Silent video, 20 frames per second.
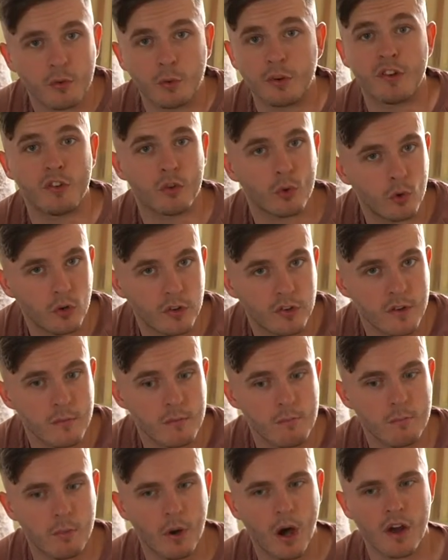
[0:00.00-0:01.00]
which is
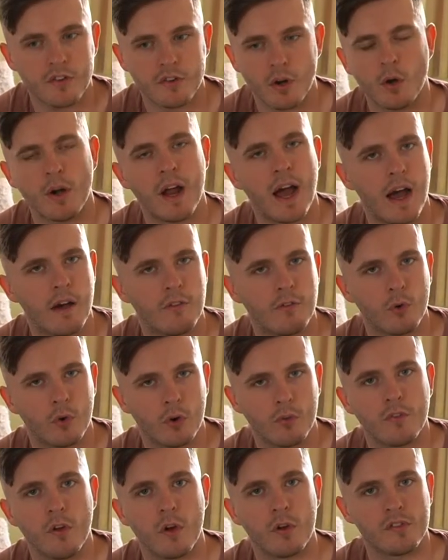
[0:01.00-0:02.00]
awesome, but I don't have all
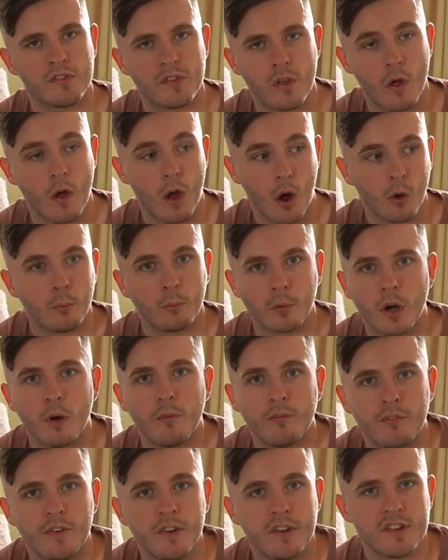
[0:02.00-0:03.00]
of those home
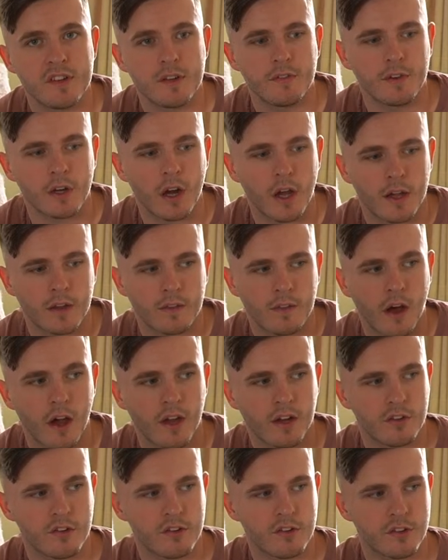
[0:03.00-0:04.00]
comforts, if you like, that I
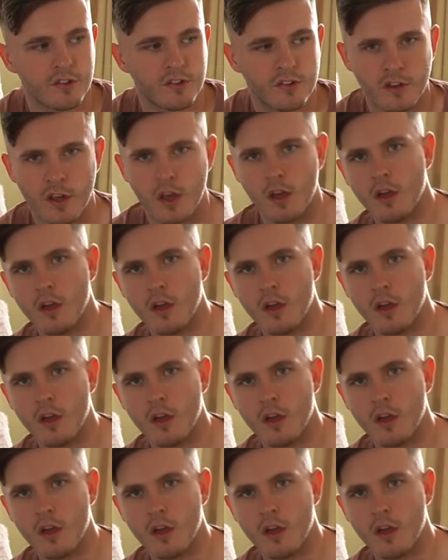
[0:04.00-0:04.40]
can just,